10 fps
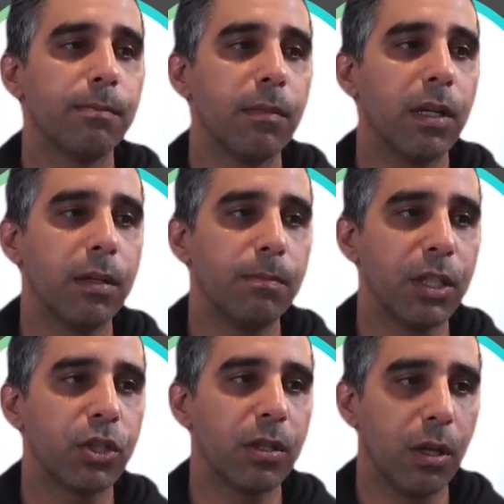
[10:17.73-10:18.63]
a
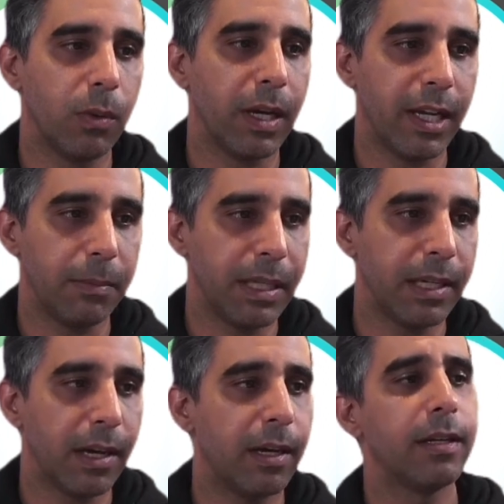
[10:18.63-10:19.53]
much lower
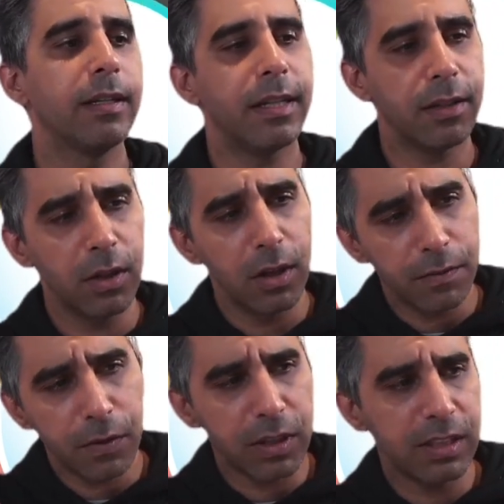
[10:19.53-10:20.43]
APR. Now,
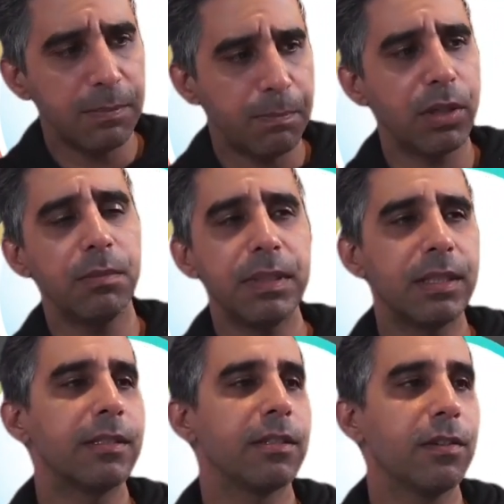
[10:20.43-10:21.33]
for the
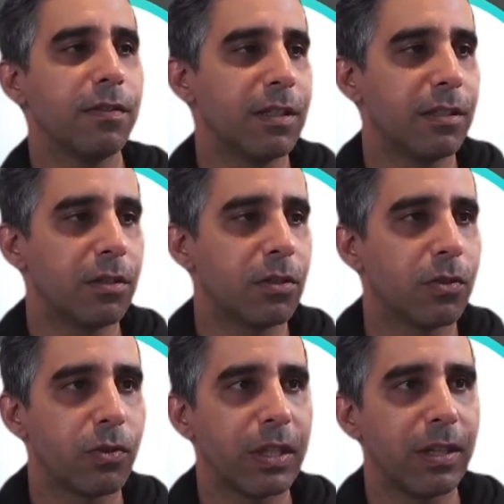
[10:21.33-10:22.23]
purposes of this
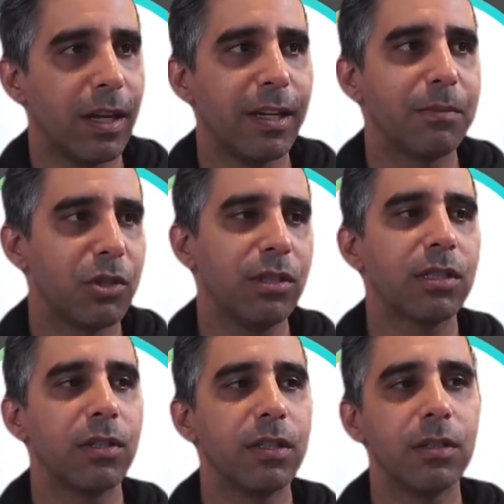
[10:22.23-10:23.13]
tutorial, I am just
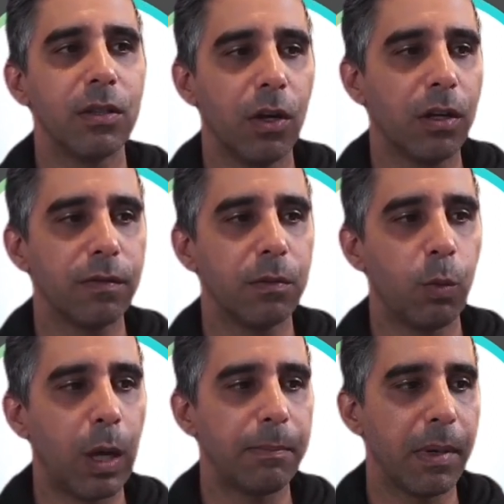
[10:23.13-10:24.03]
going to lock for
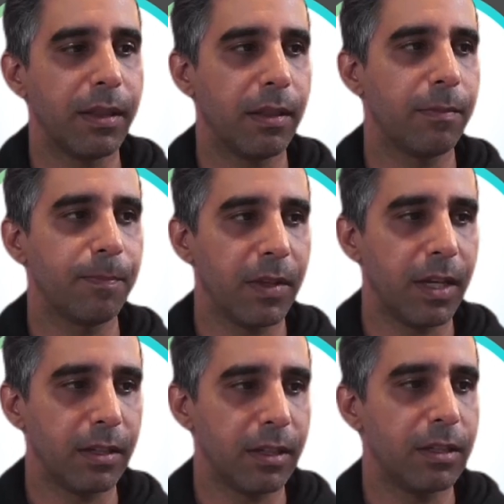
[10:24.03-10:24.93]
1 month
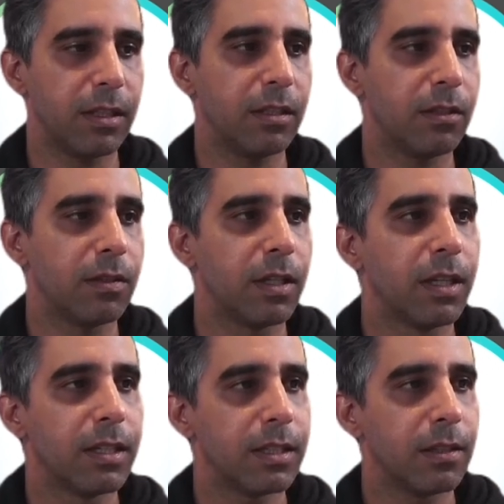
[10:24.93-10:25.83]
and continue.
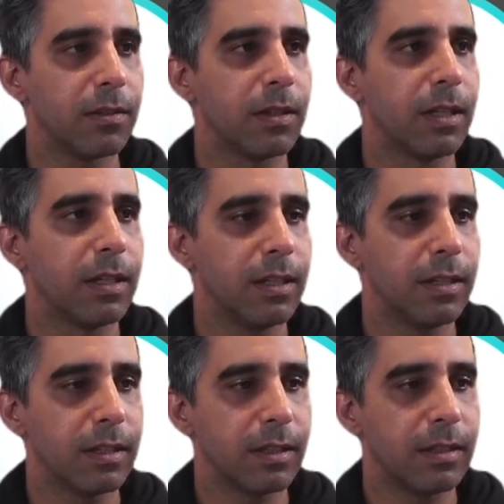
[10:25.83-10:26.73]
So hit
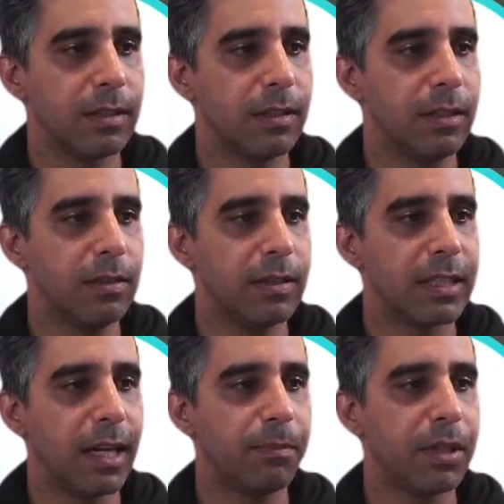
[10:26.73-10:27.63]
continue,
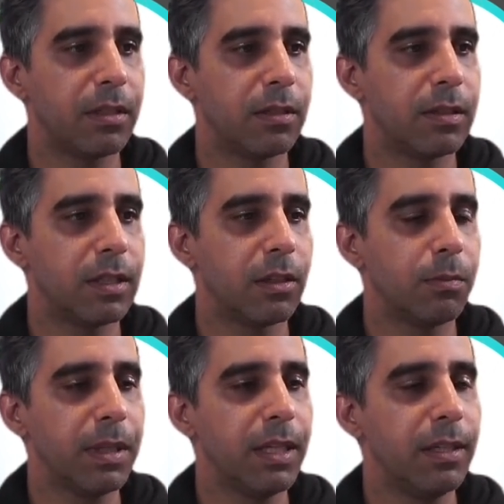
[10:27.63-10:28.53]
zap into
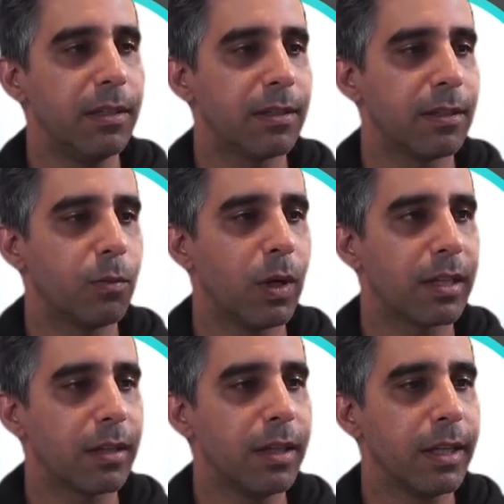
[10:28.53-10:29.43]
DLP, 1
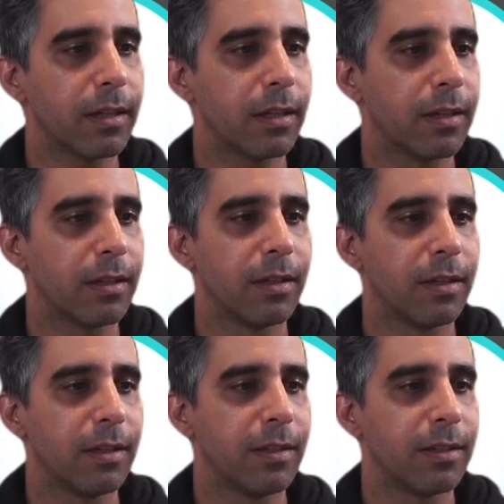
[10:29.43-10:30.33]
click,
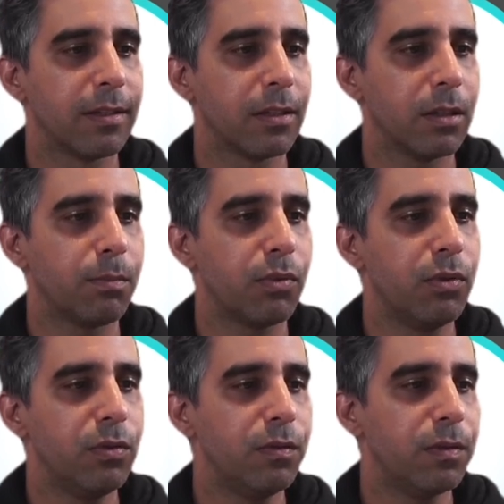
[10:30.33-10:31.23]

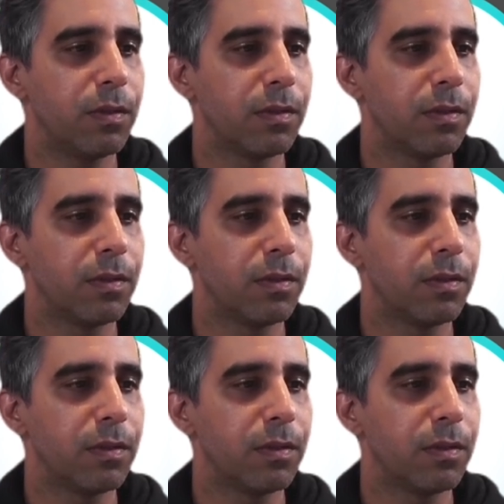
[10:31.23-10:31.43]
approve,